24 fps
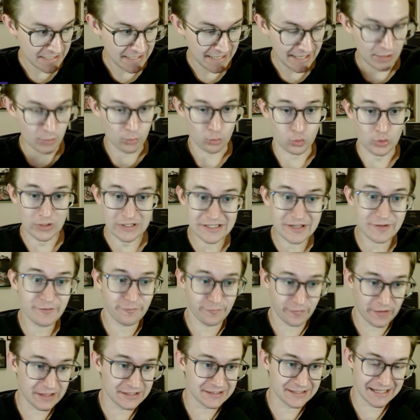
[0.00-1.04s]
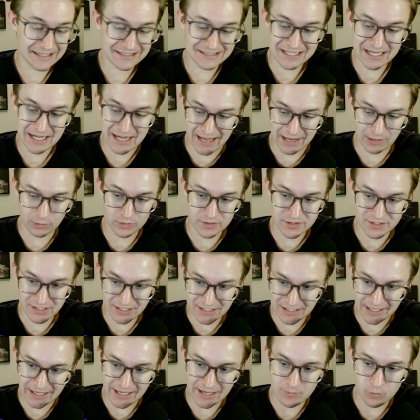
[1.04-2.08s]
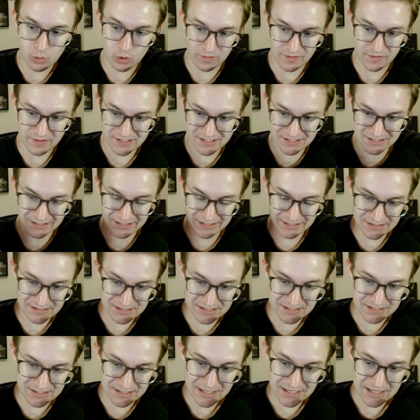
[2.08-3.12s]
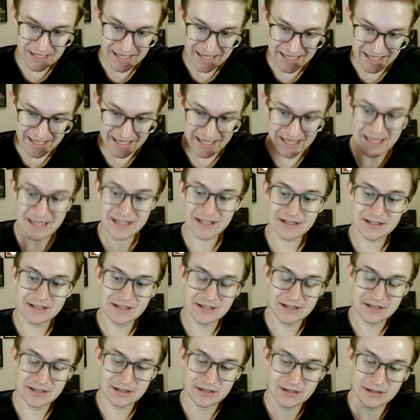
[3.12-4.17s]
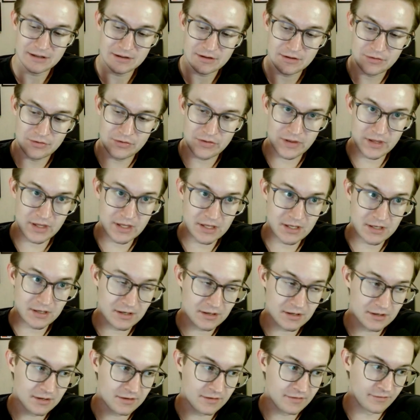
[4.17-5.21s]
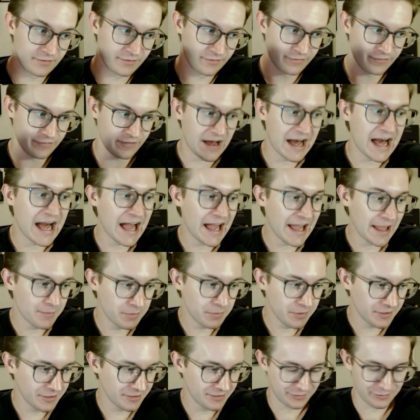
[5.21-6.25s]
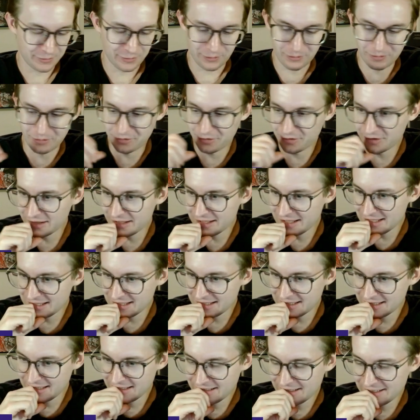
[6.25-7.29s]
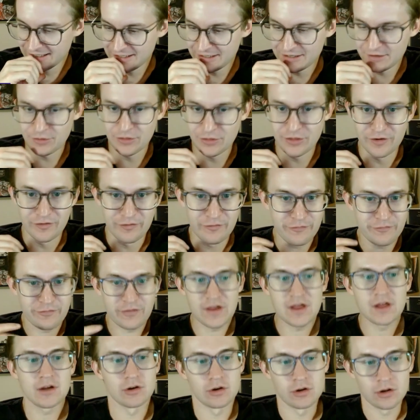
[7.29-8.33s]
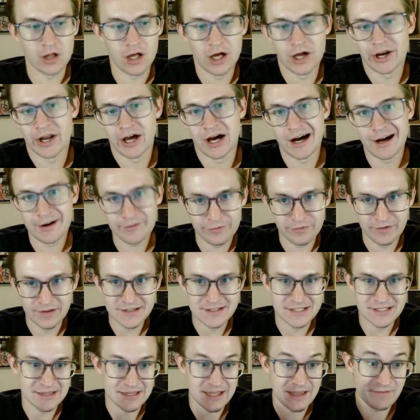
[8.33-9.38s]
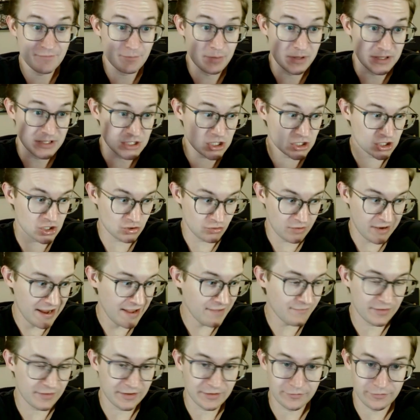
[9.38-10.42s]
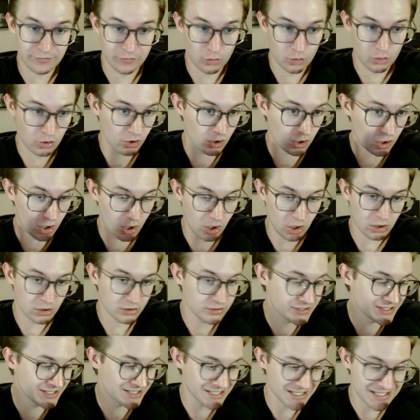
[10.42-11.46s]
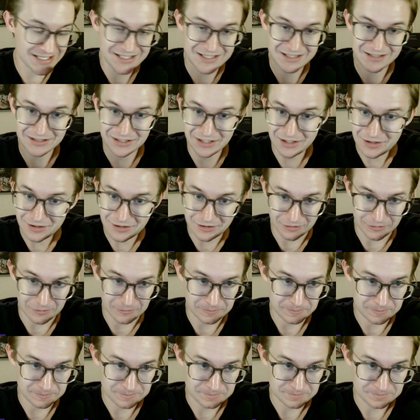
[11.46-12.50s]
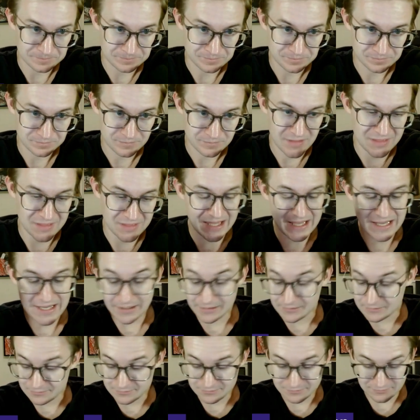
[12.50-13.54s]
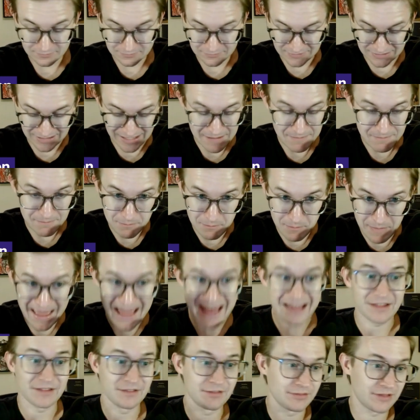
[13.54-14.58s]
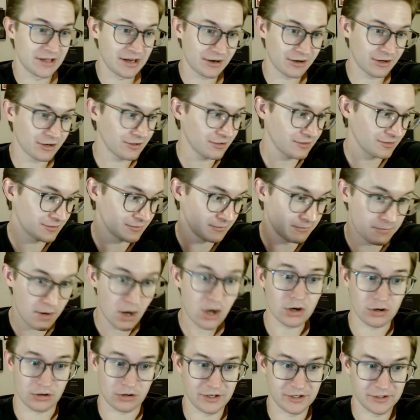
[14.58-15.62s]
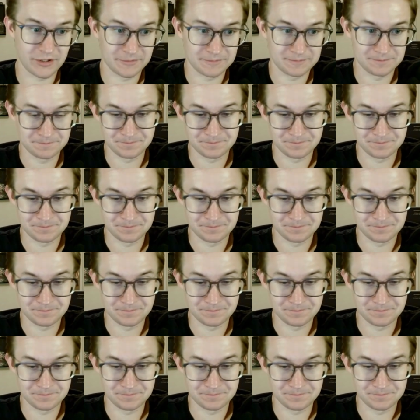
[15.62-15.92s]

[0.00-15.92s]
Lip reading: It really felt like tonight was a game where the Suns hit the vibe or the feel on offense that they've been striving for all season long. They met their mark.